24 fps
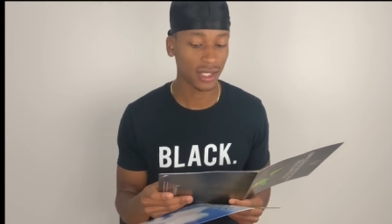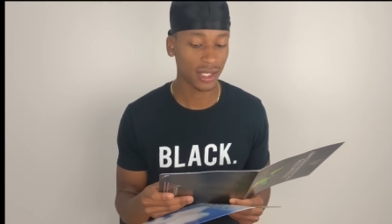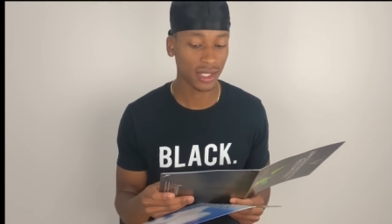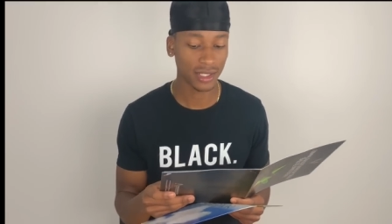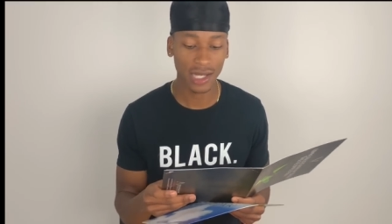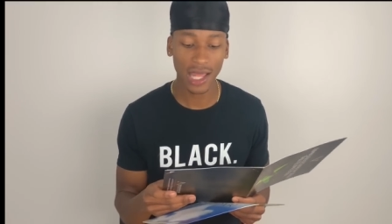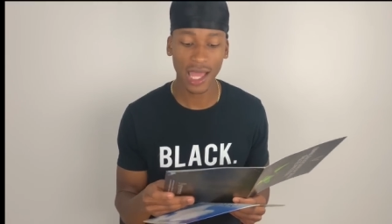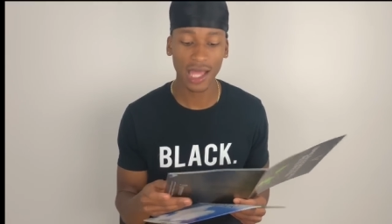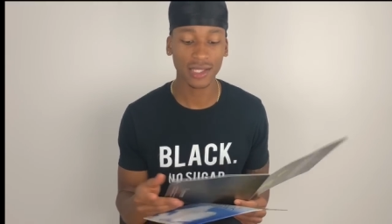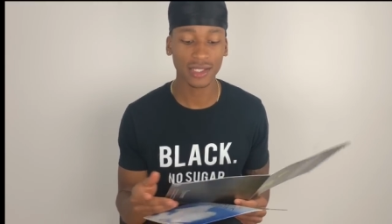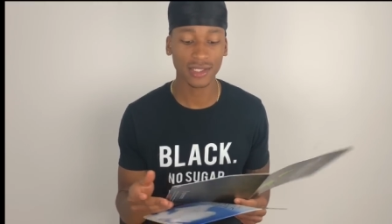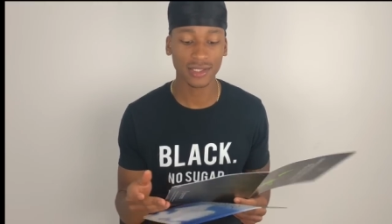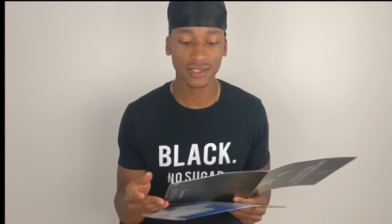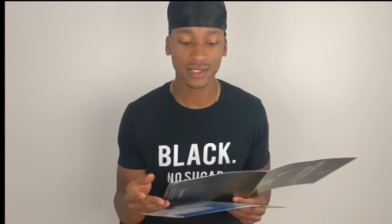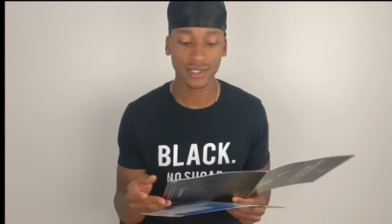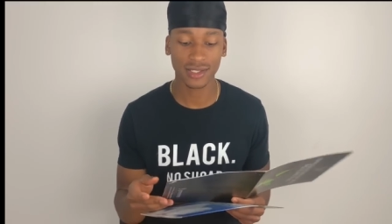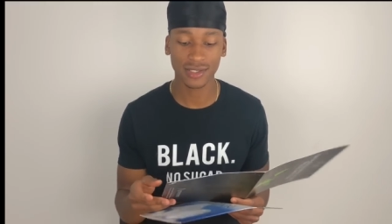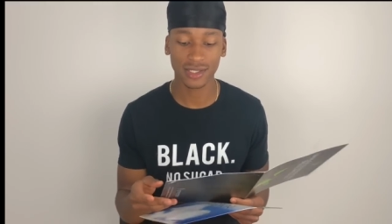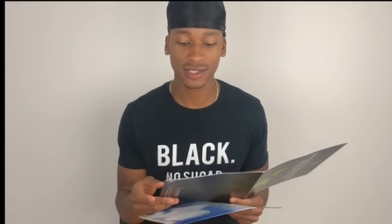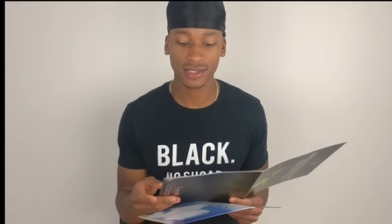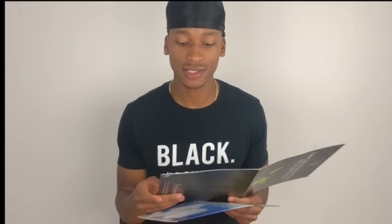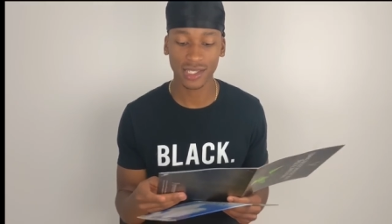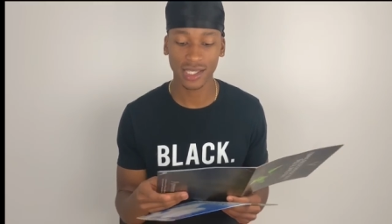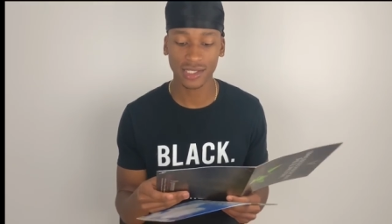
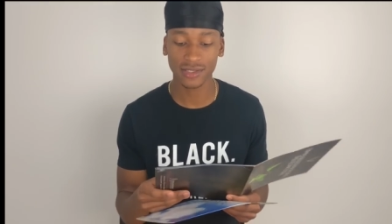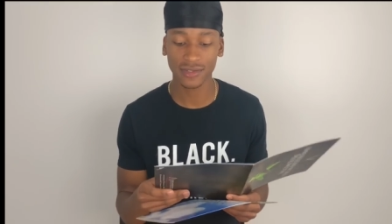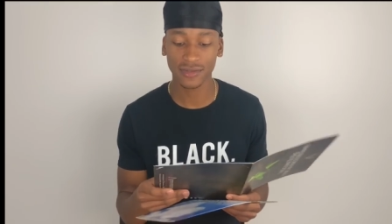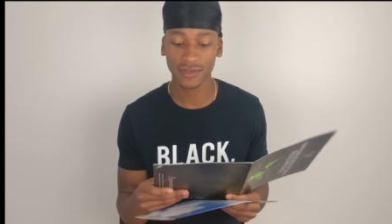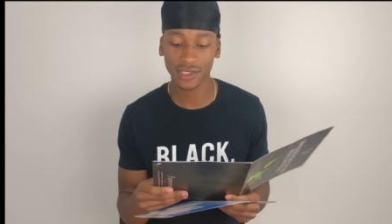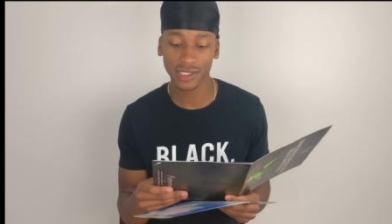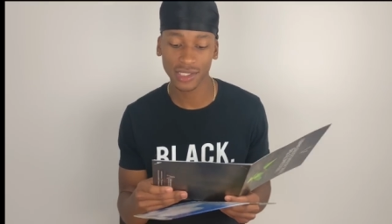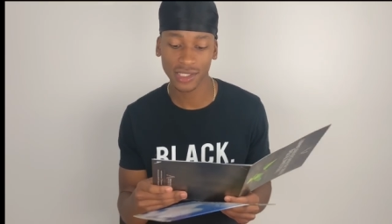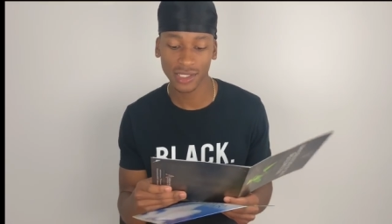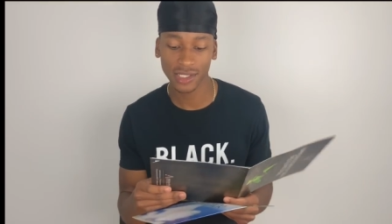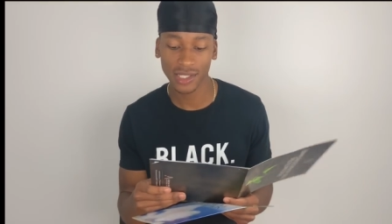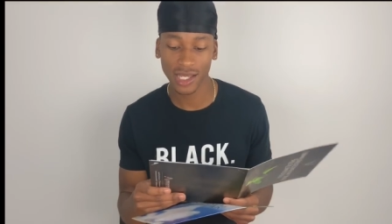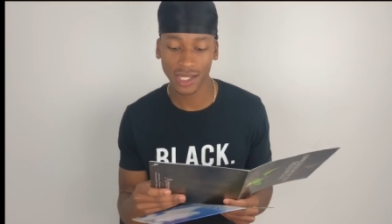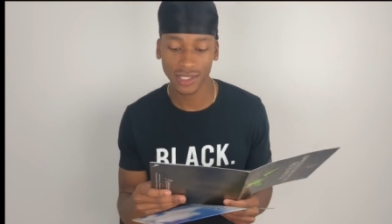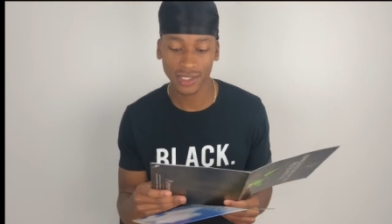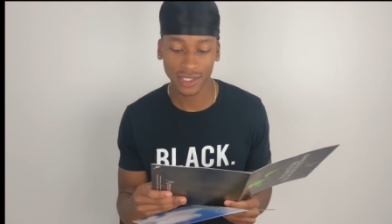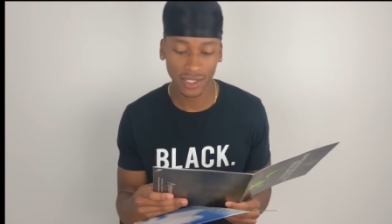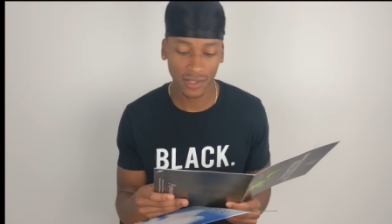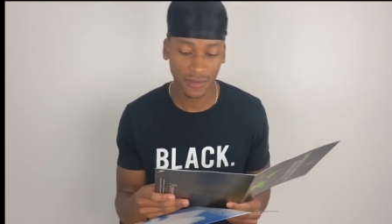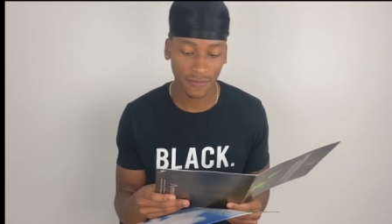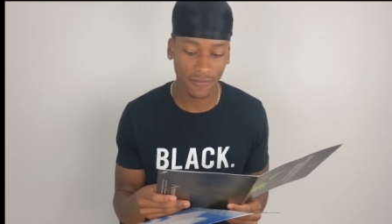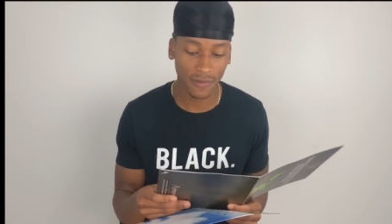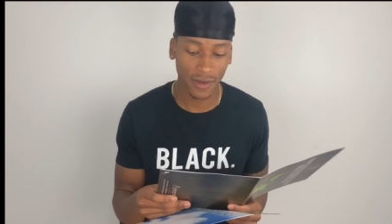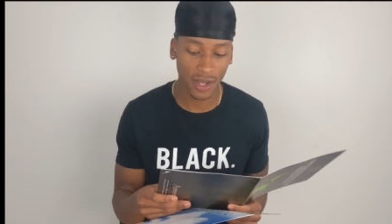analysis successfully
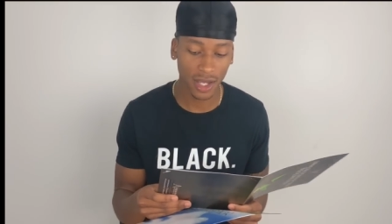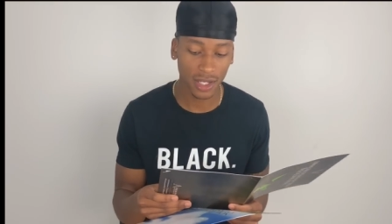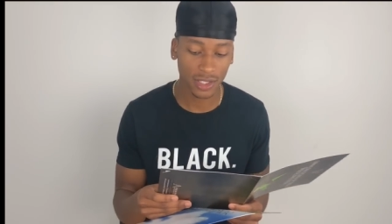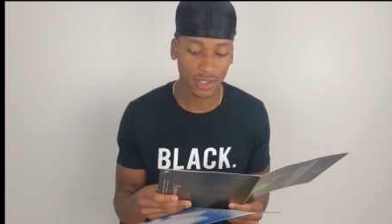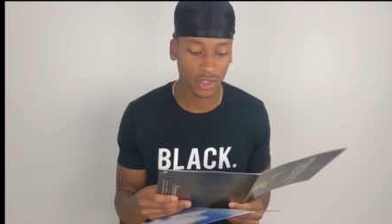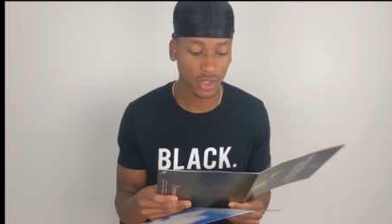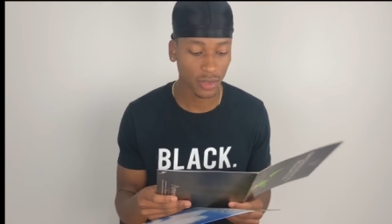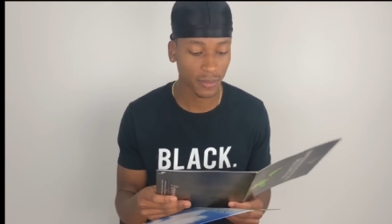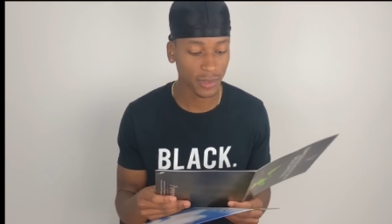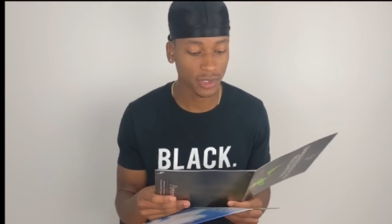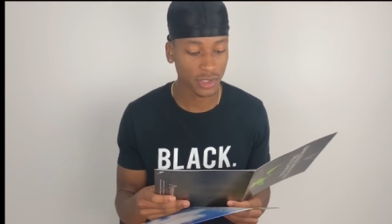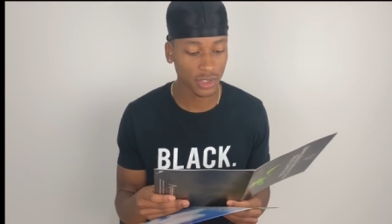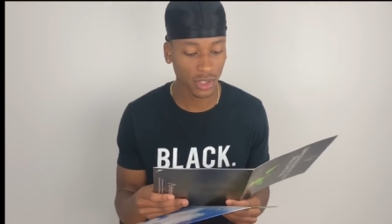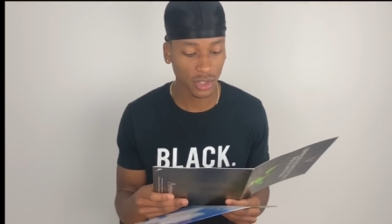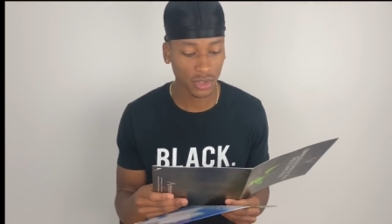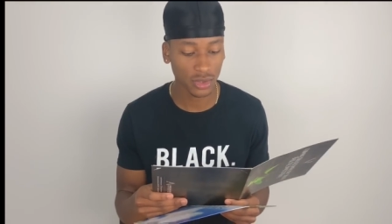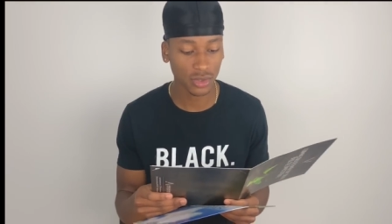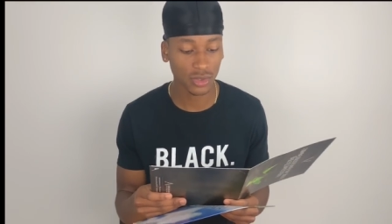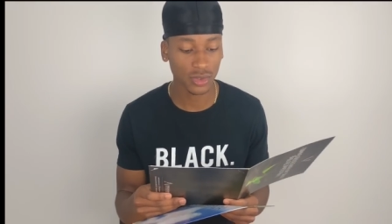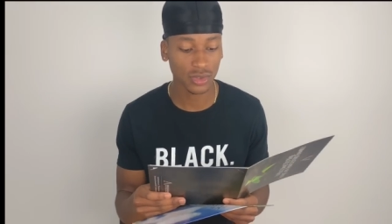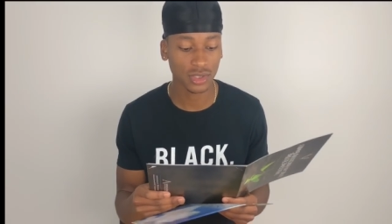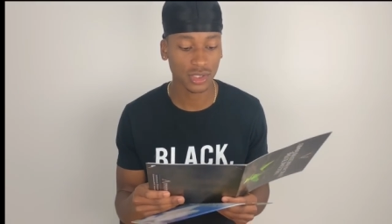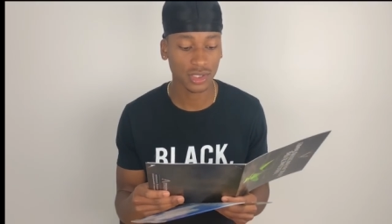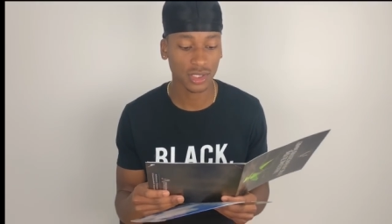identified your
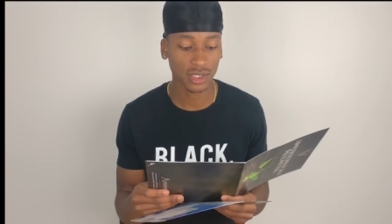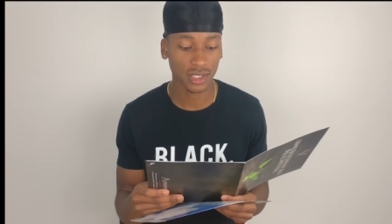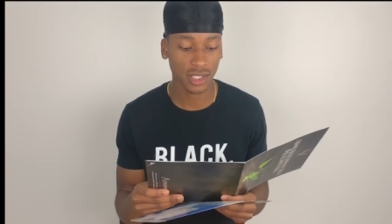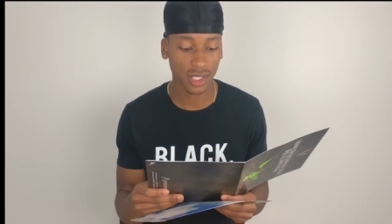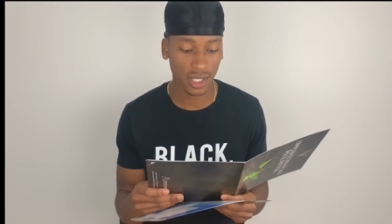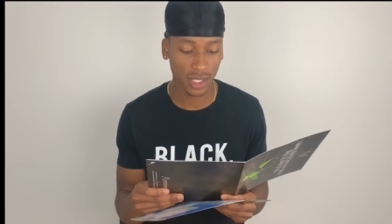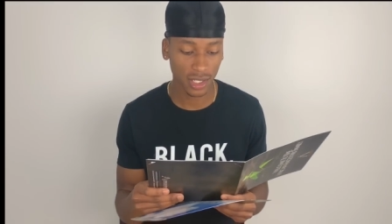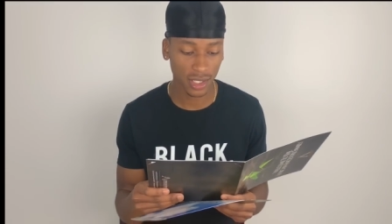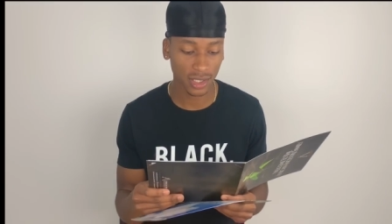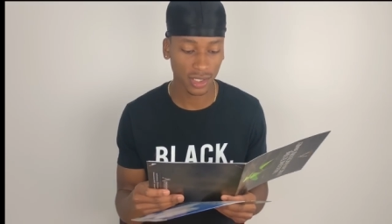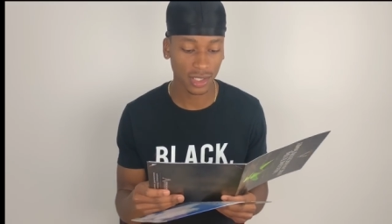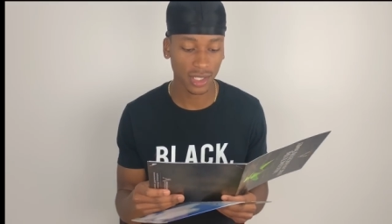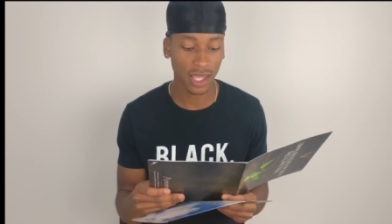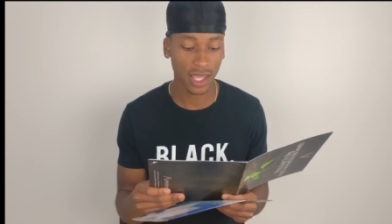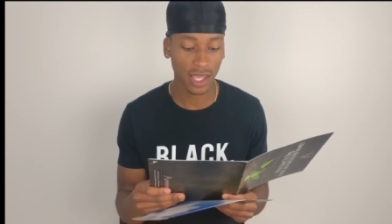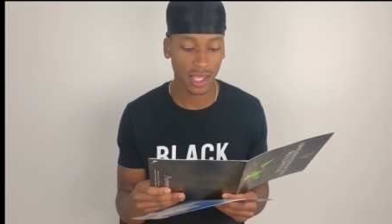maternal genetic